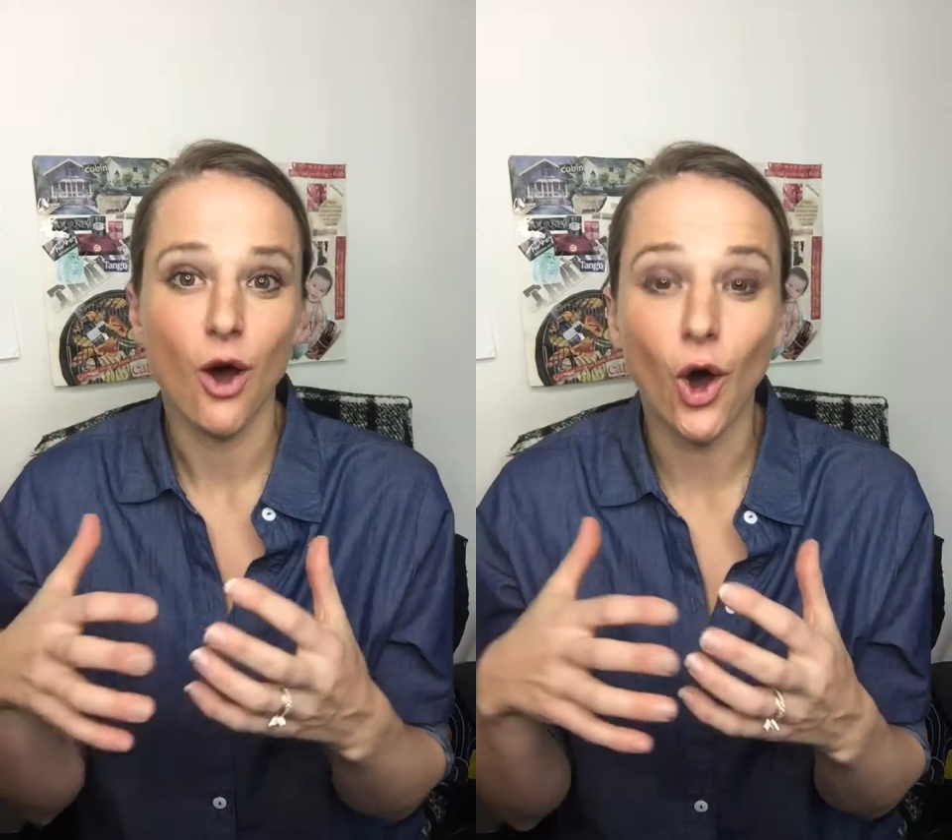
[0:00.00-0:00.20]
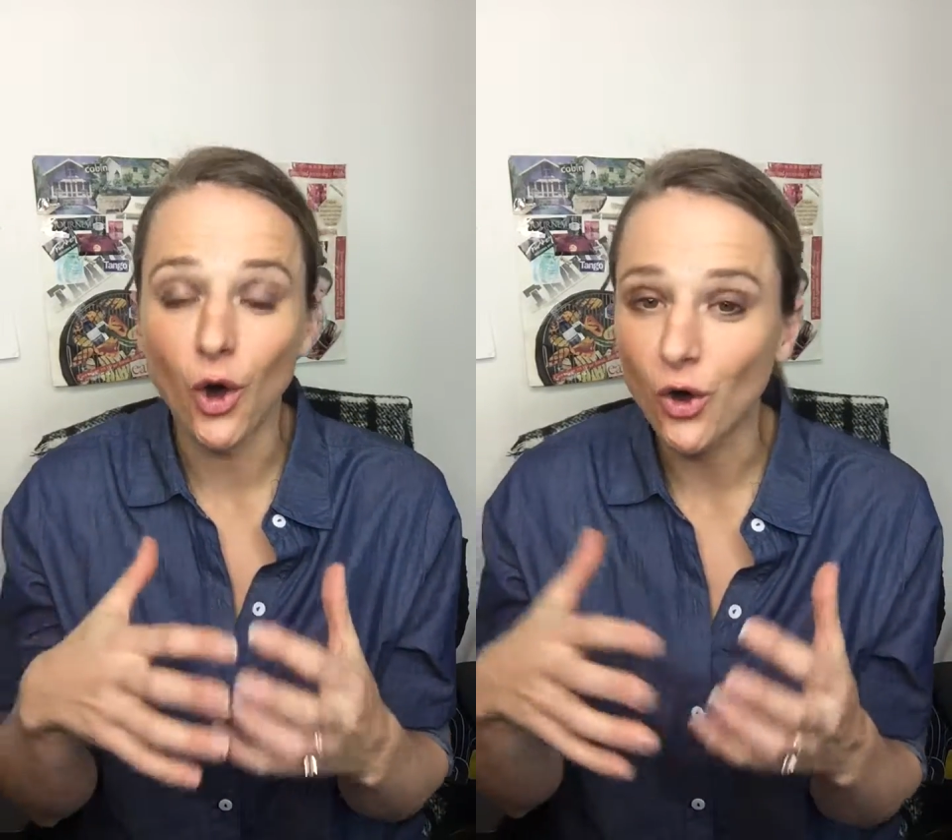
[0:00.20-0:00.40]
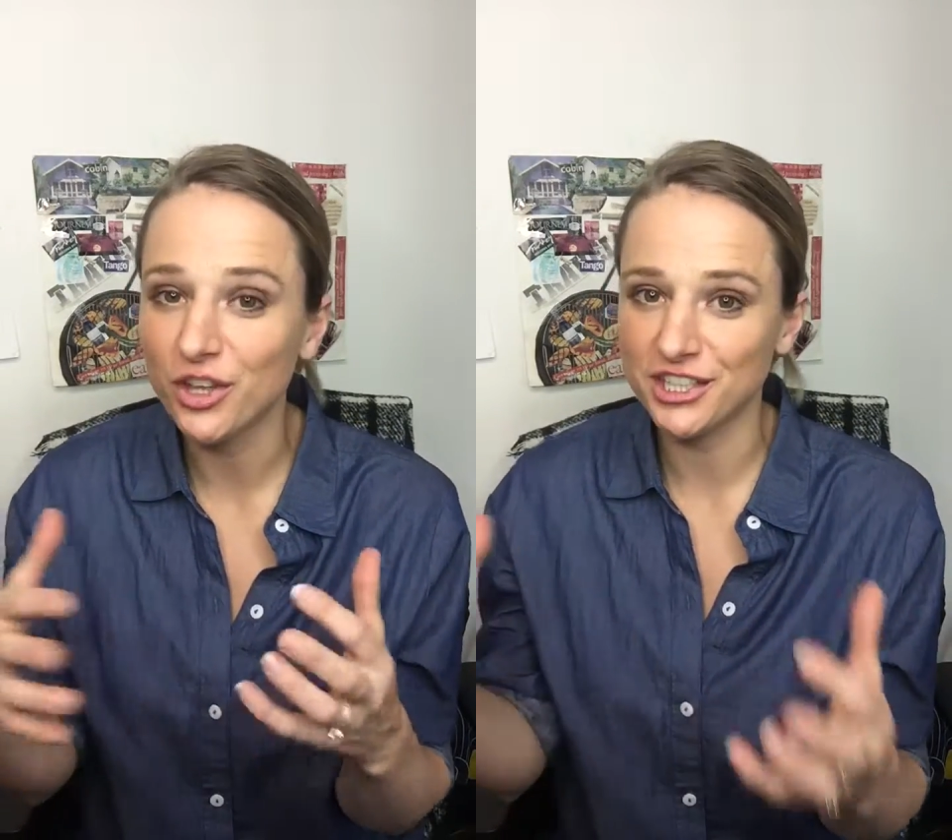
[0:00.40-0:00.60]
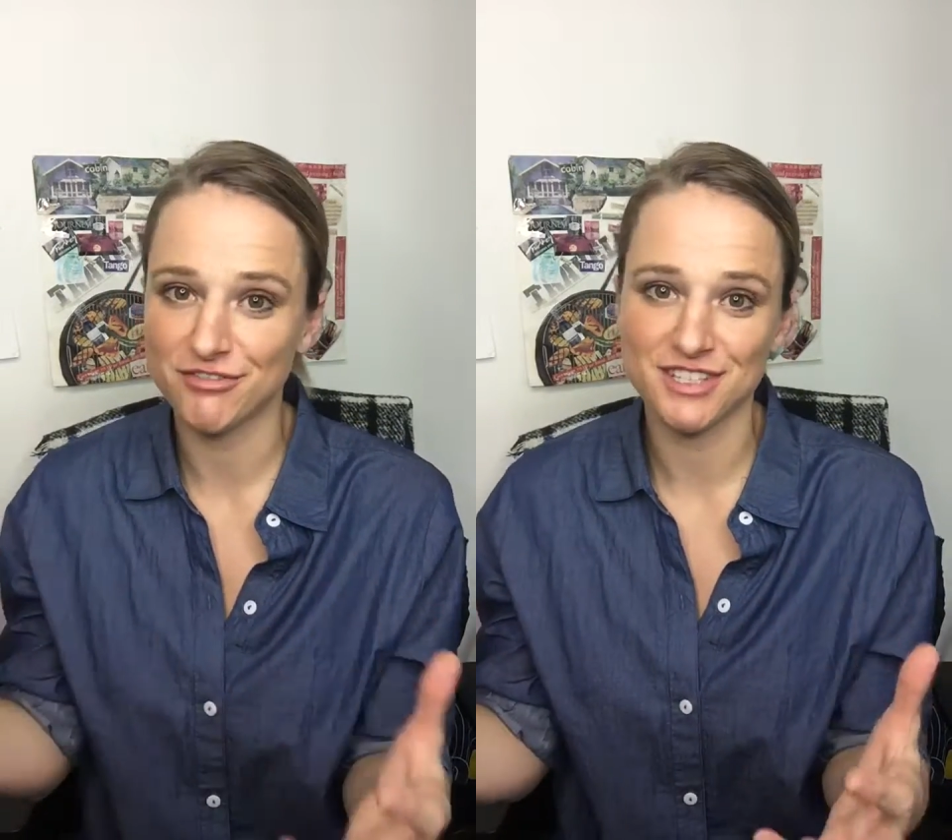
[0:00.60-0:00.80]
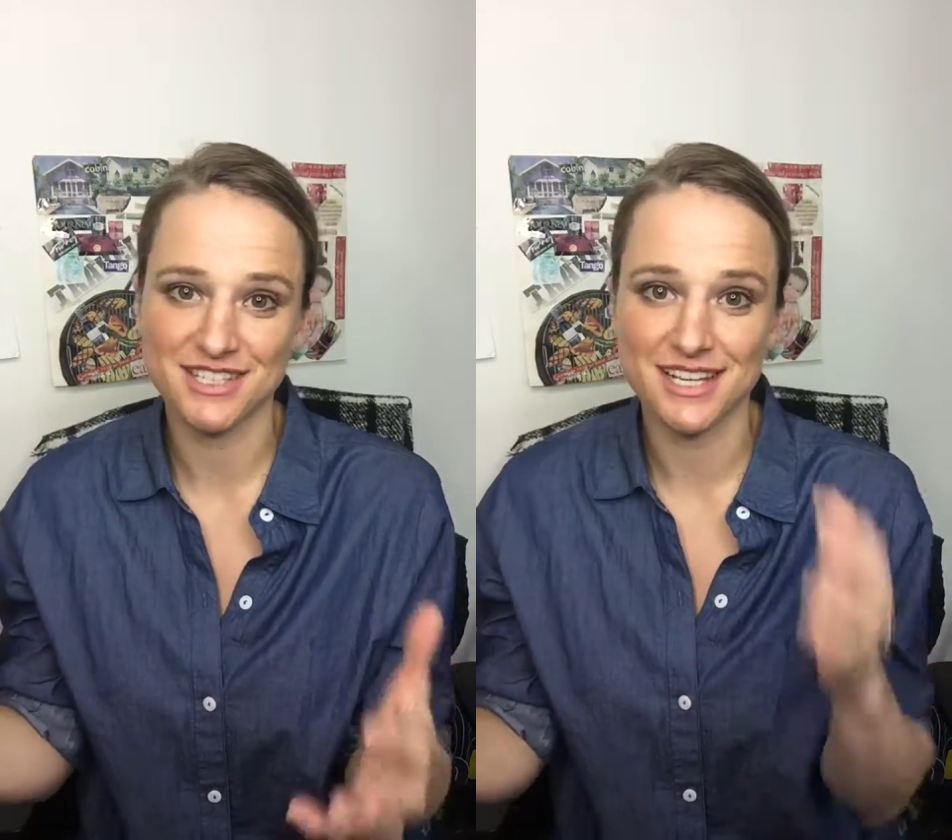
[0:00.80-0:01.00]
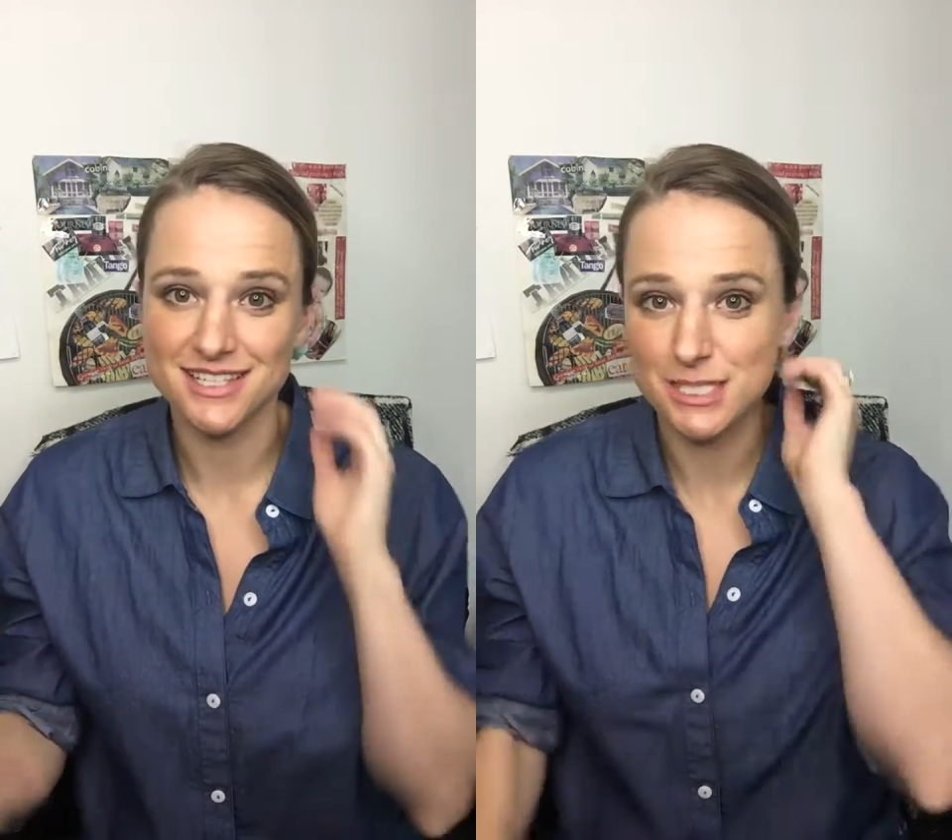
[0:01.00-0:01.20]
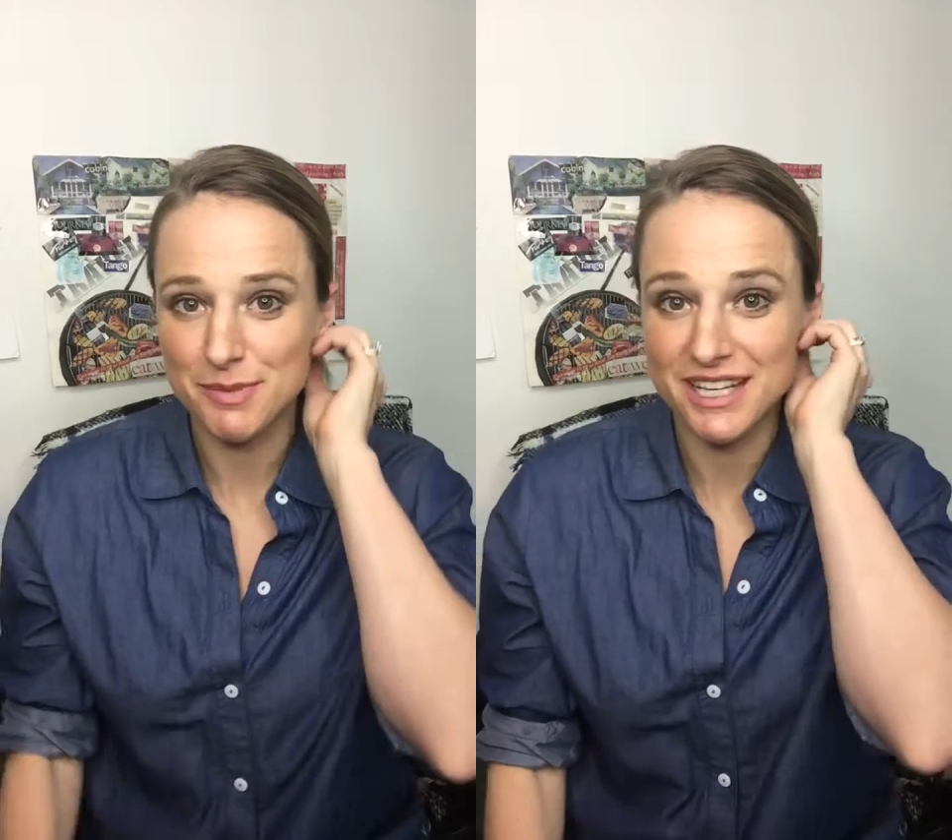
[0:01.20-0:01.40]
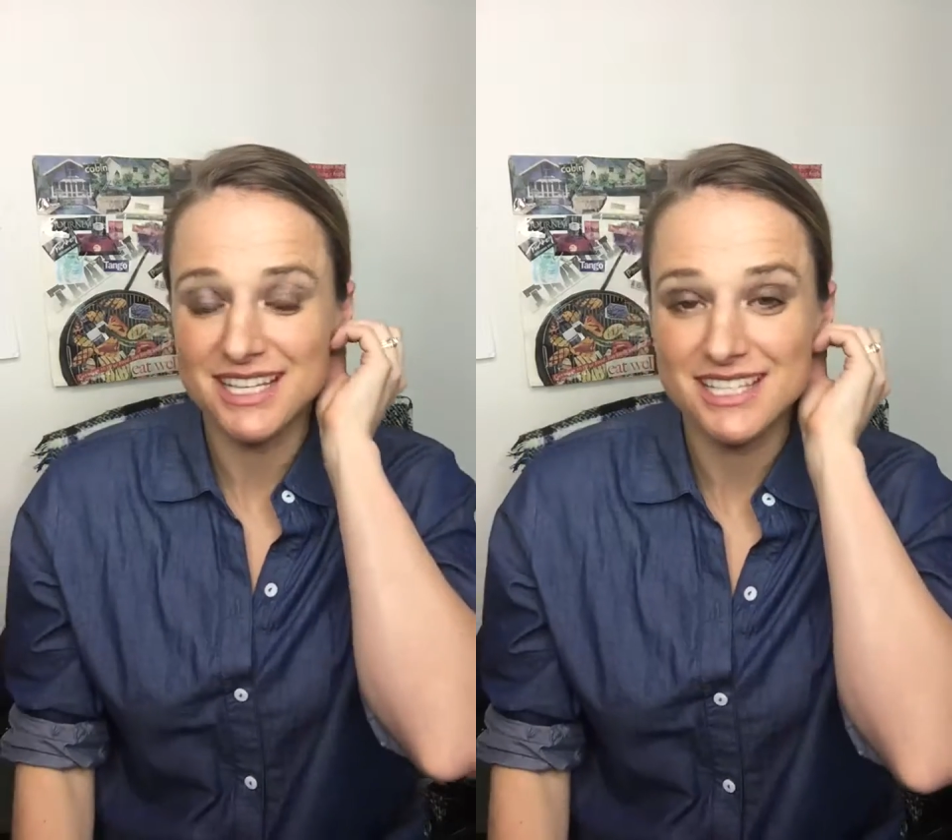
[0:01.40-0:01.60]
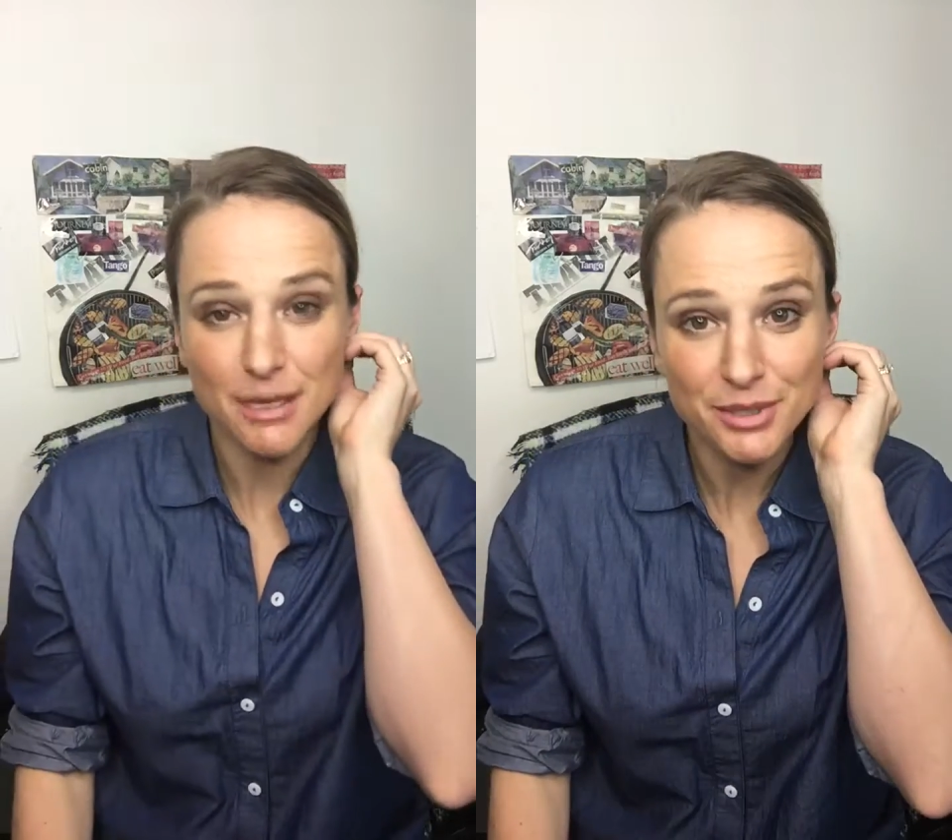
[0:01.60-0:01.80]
all the different senses, because some